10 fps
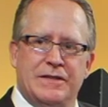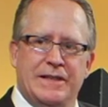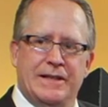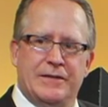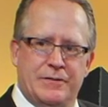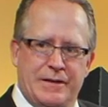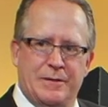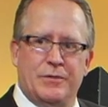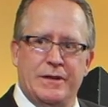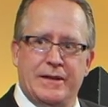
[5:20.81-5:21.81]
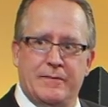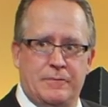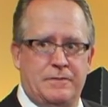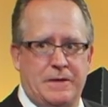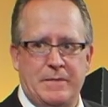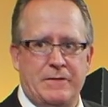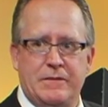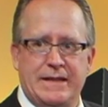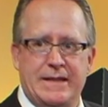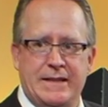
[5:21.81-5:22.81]
eating and drinking, breathing, I'm not
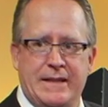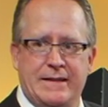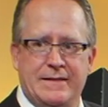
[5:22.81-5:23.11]
really kidding.